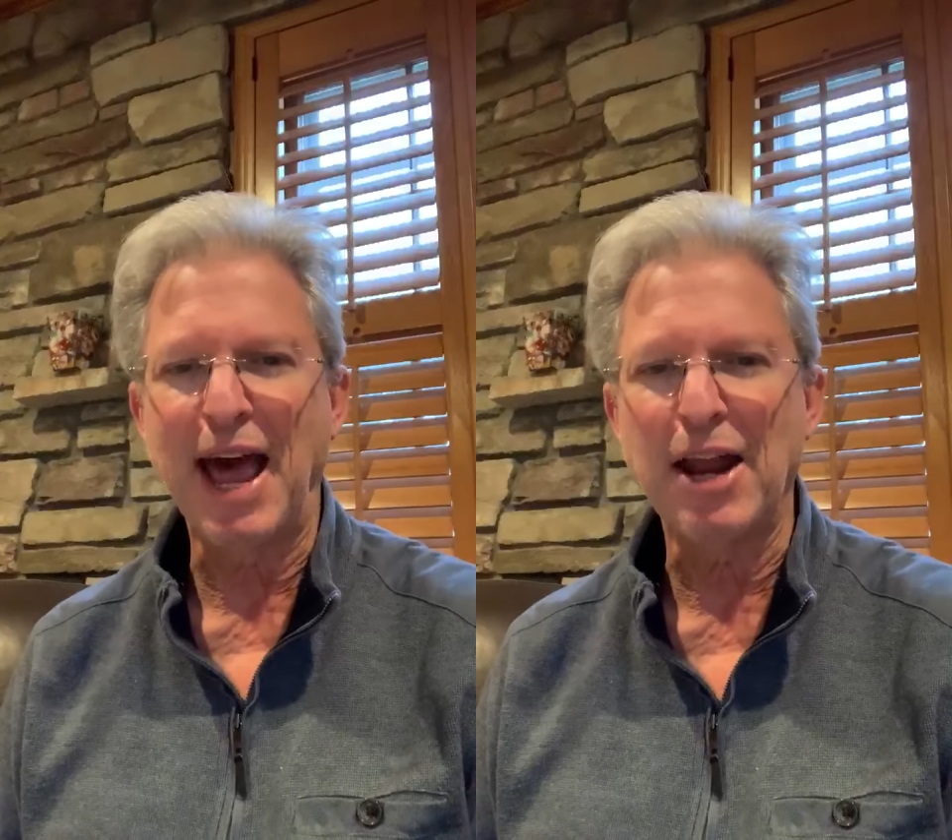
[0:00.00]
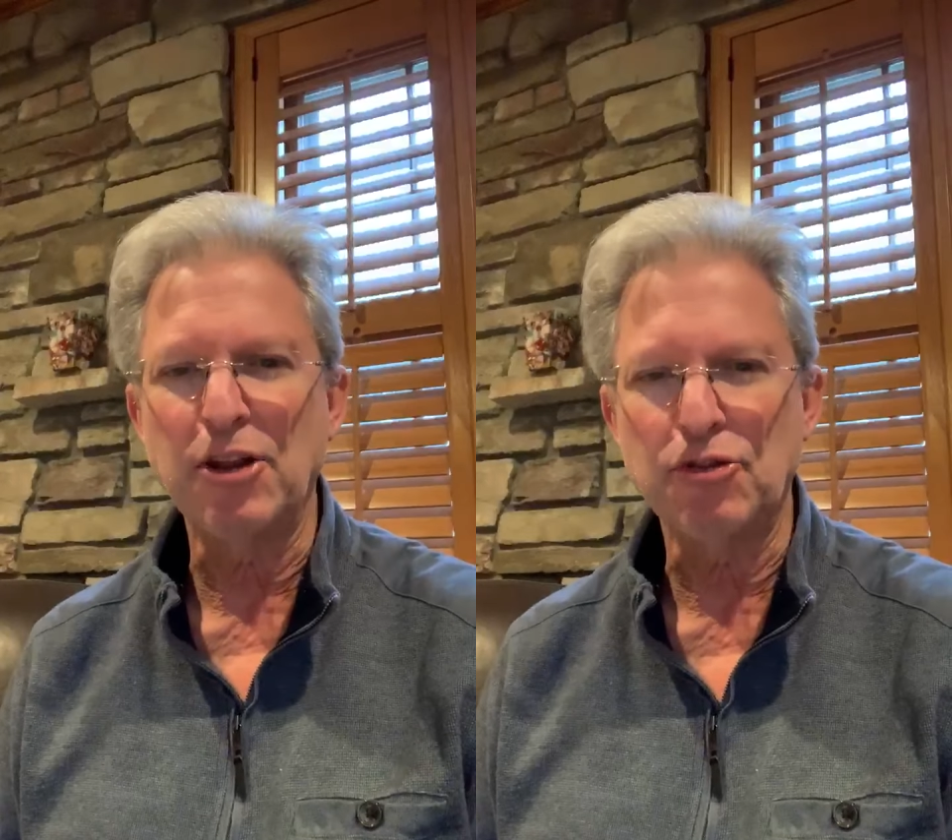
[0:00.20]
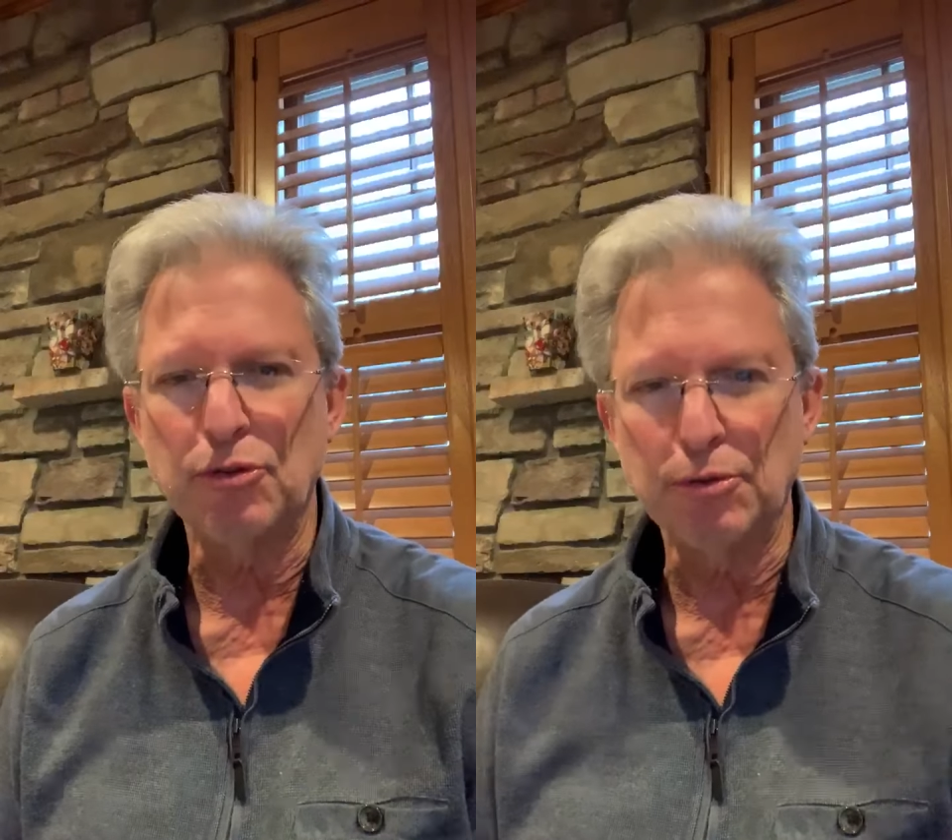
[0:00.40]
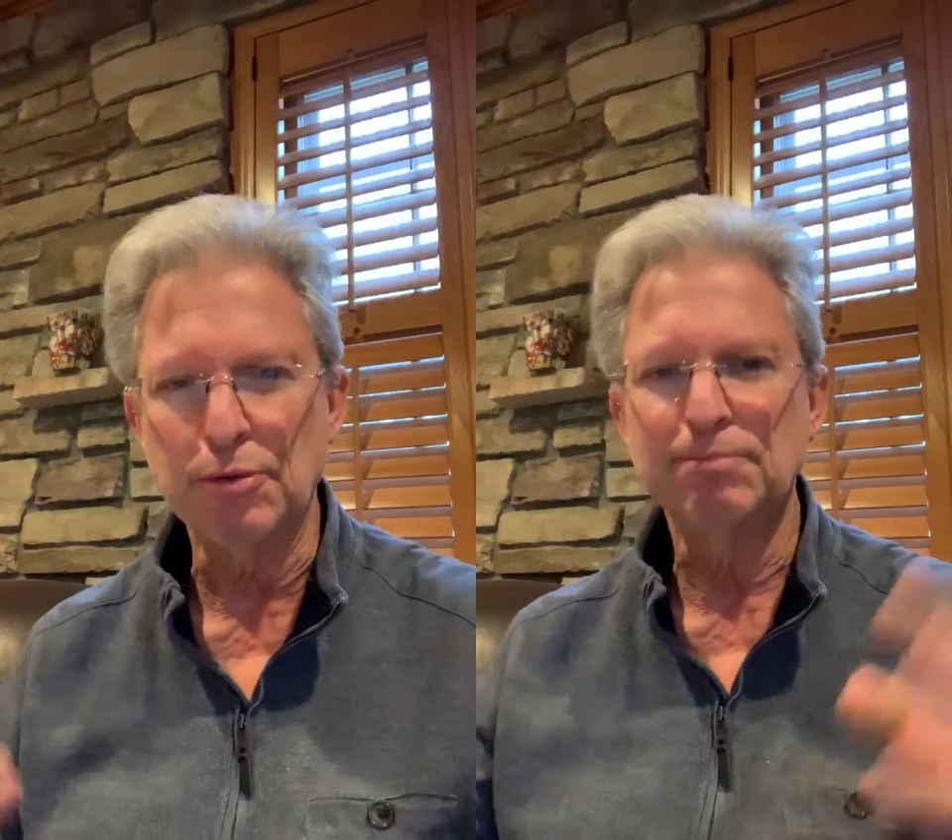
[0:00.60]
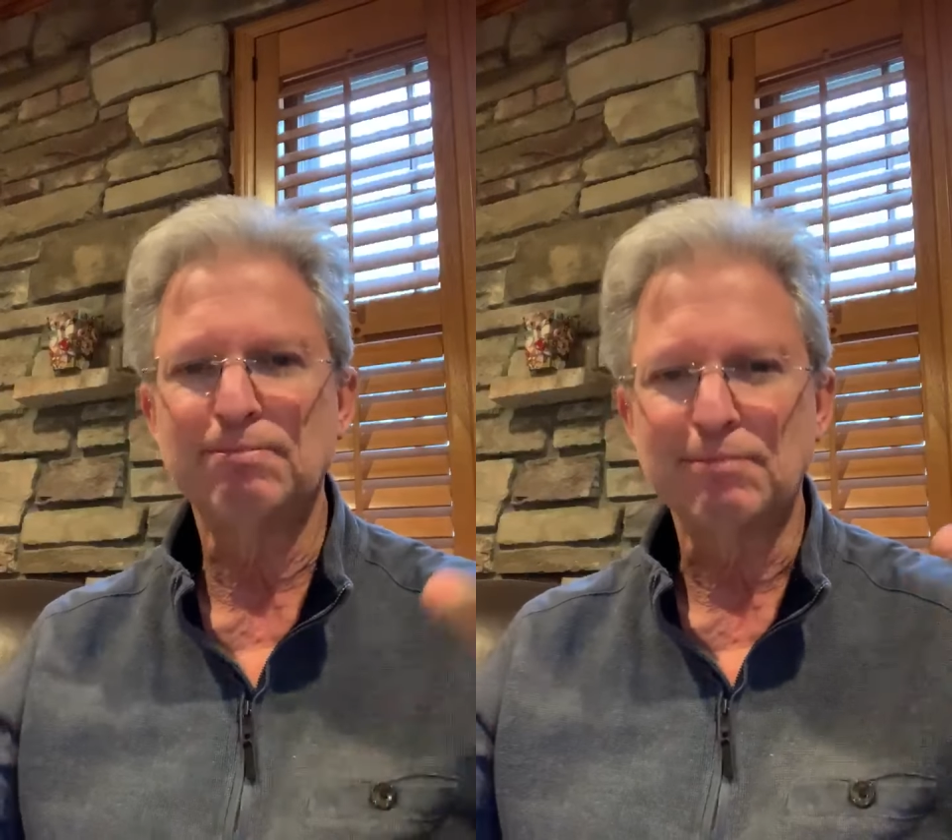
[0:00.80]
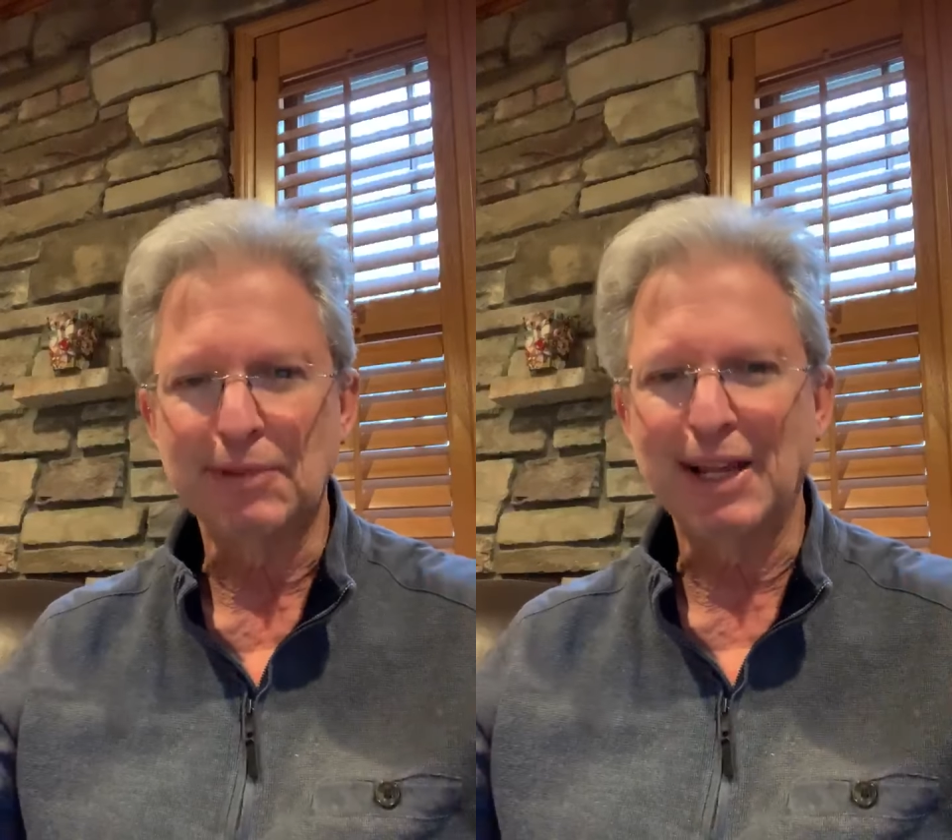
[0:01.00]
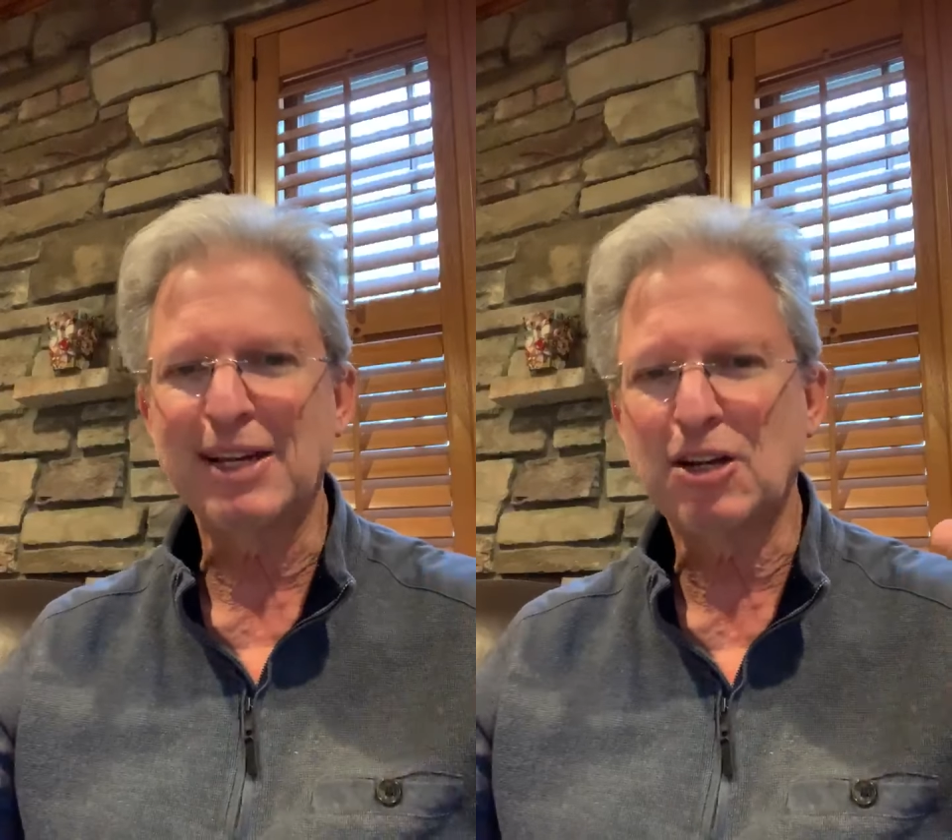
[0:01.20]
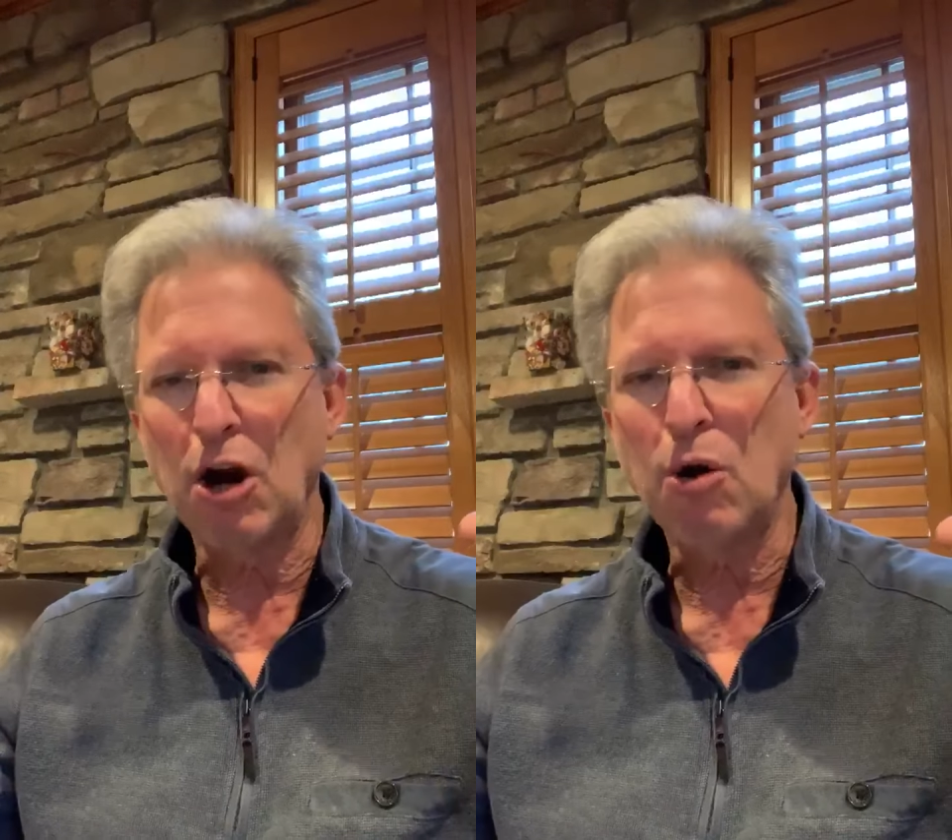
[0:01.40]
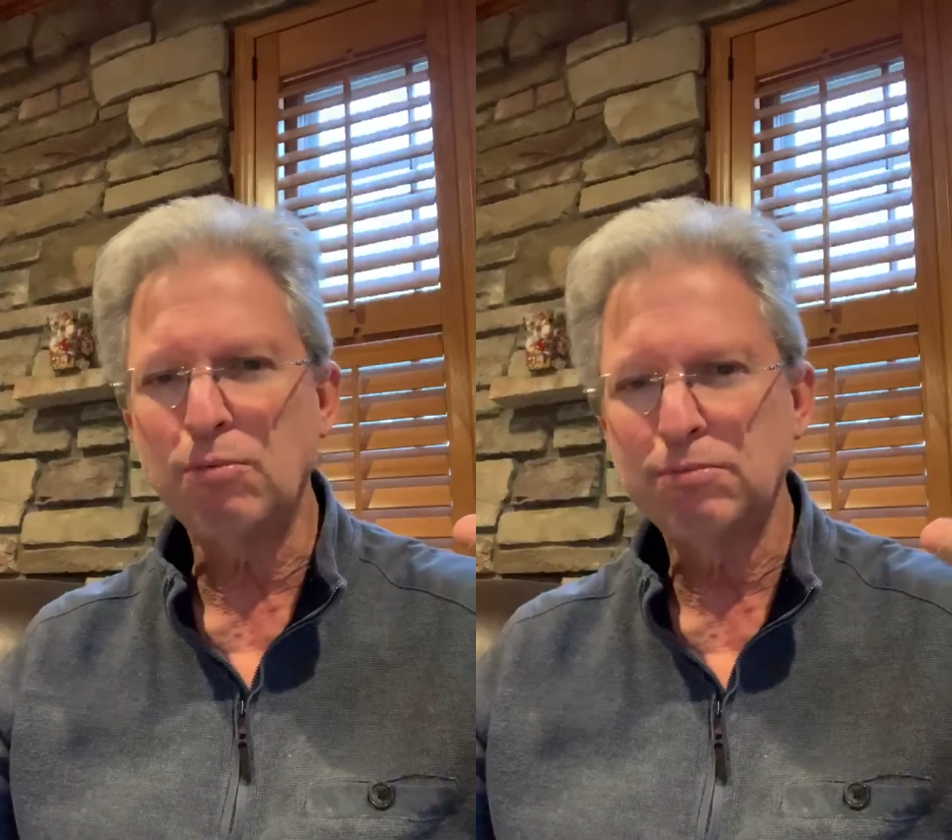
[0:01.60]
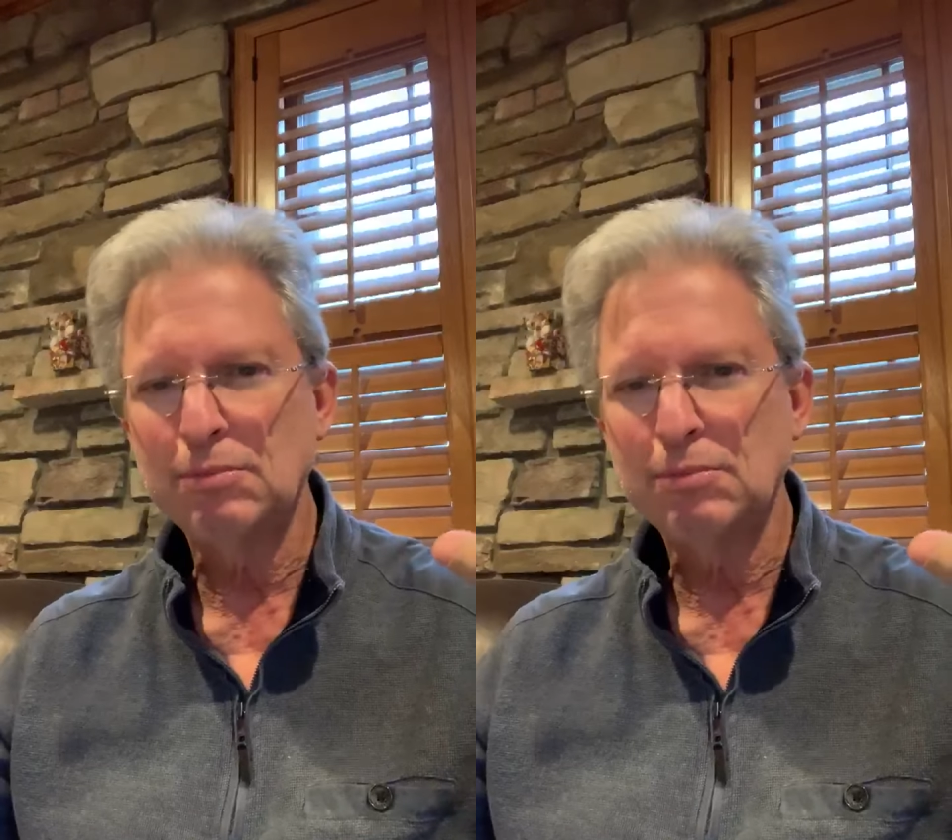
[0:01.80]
attitude. Let go.